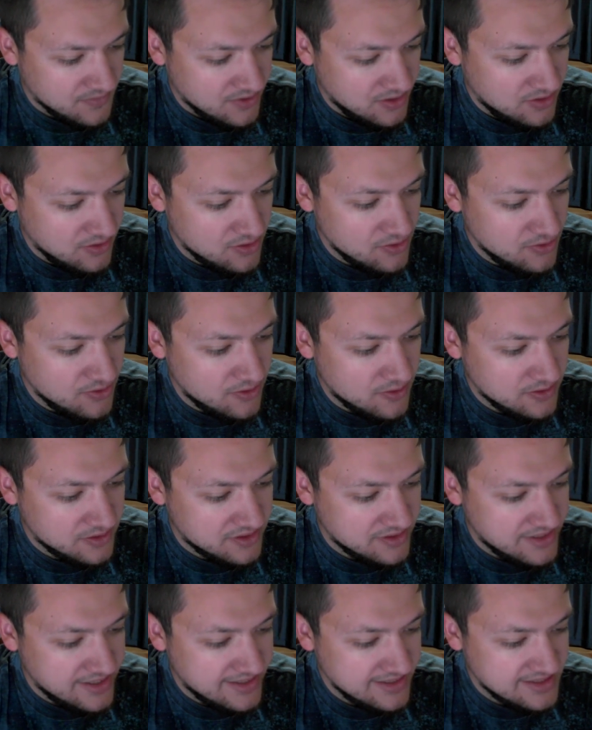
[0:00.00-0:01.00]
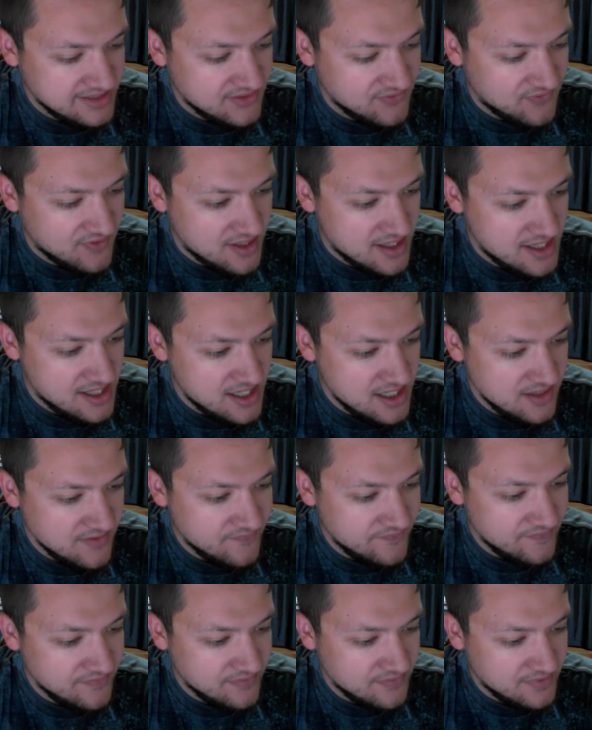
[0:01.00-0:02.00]
New York Knicks,
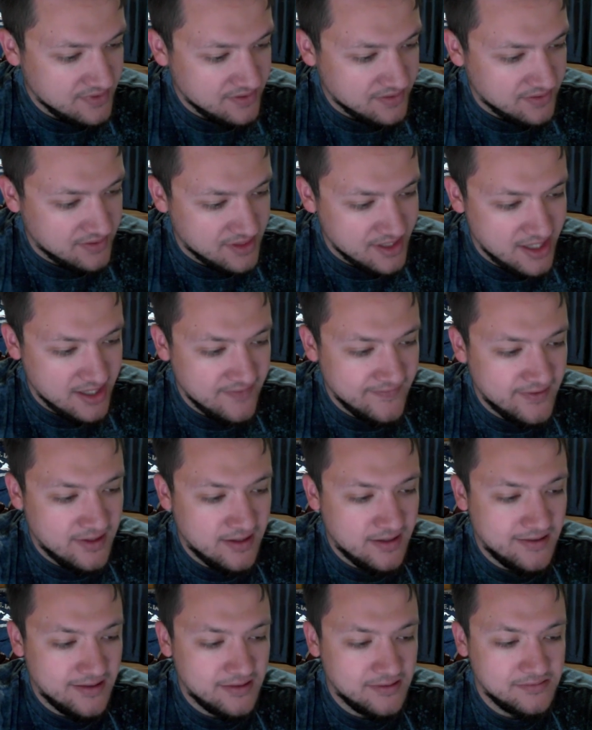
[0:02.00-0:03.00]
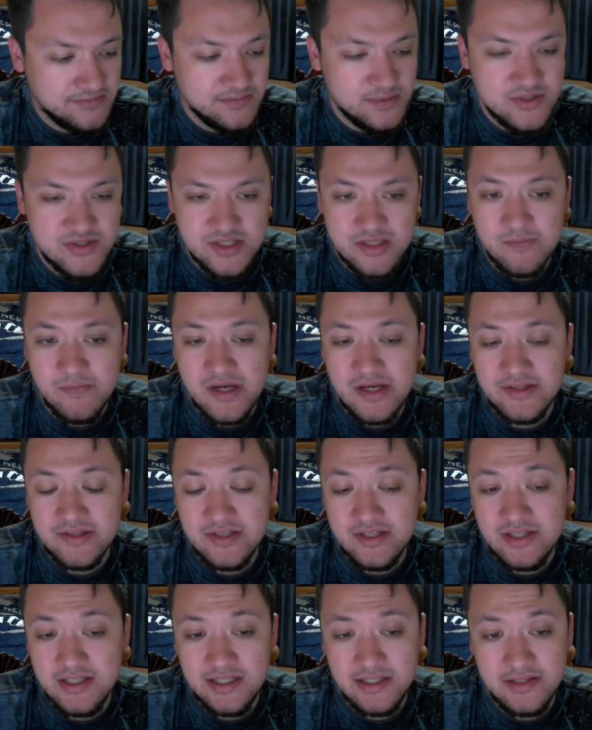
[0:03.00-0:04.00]
5. They've all
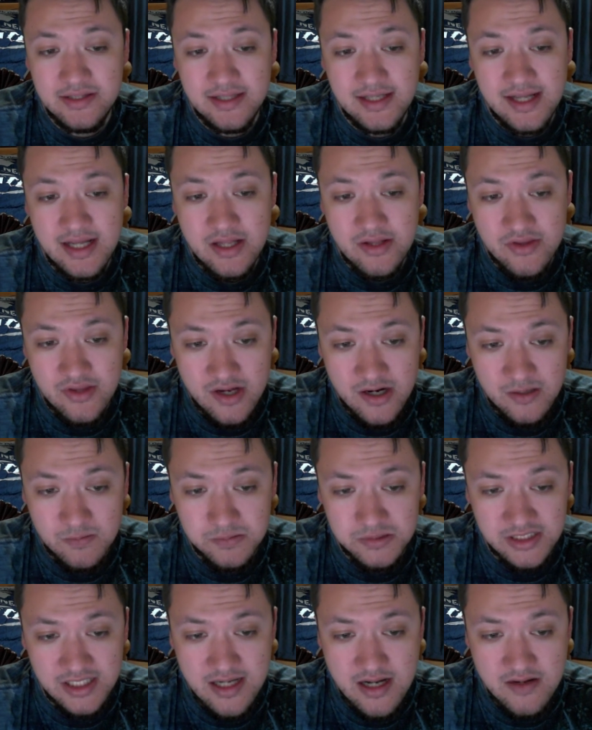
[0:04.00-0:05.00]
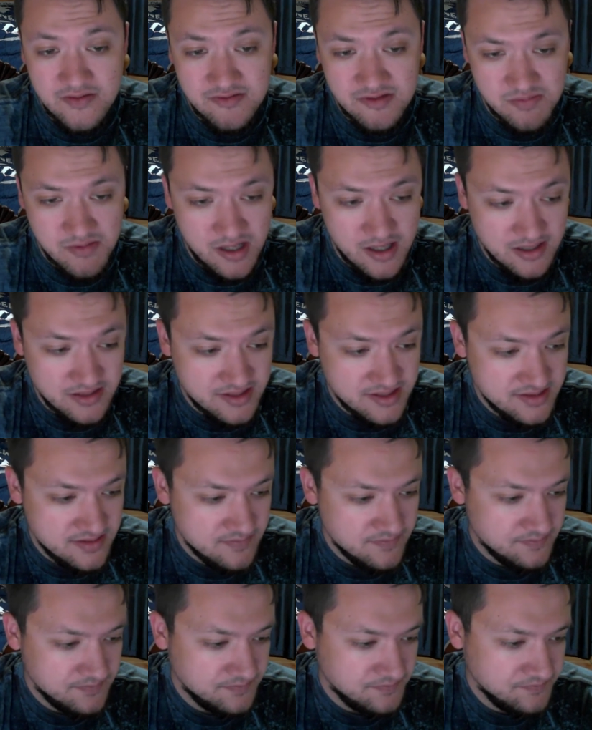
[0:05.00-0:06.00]
cemented their playoff spots,
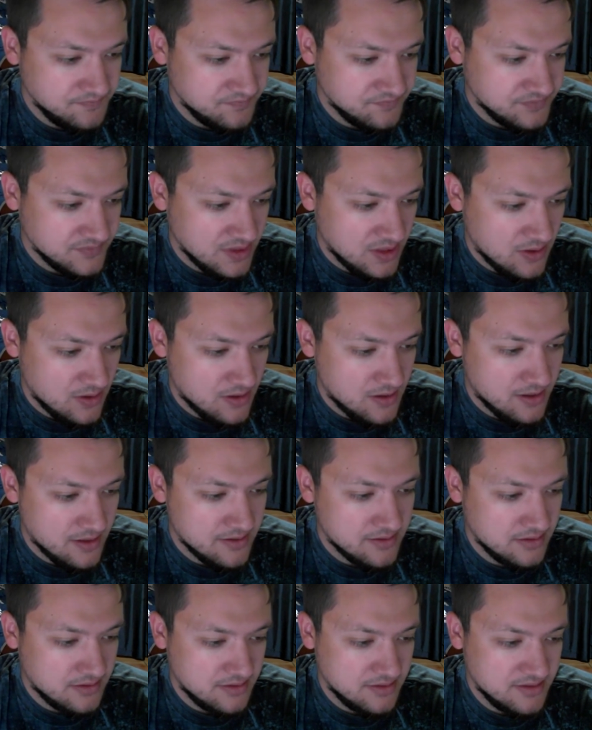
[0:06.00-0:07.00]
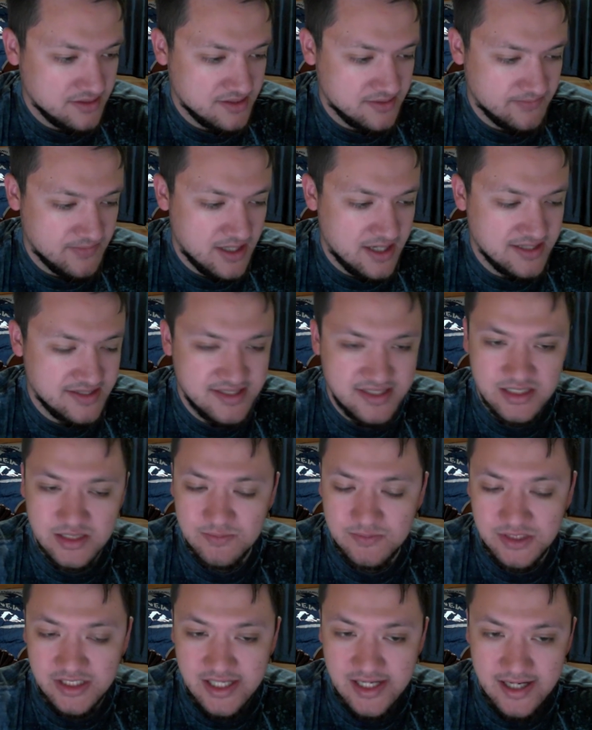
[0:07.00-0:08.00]
or spots in the
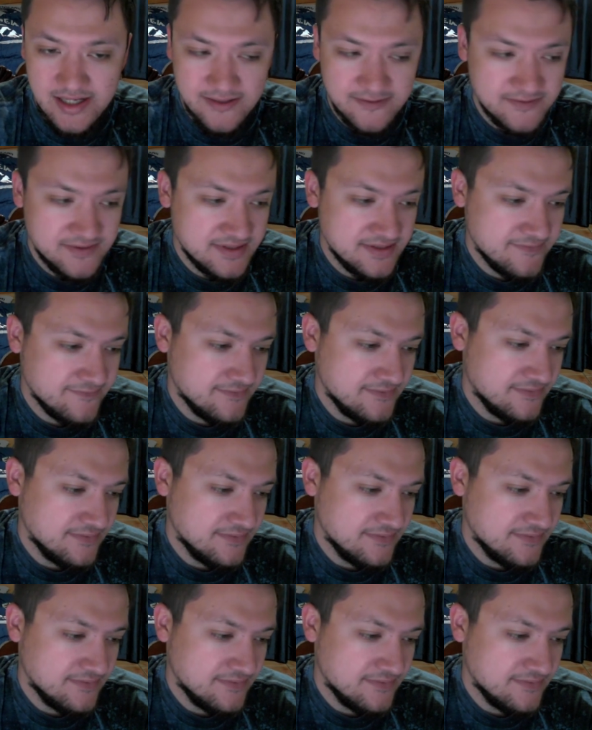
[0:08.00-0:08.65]
playoffs.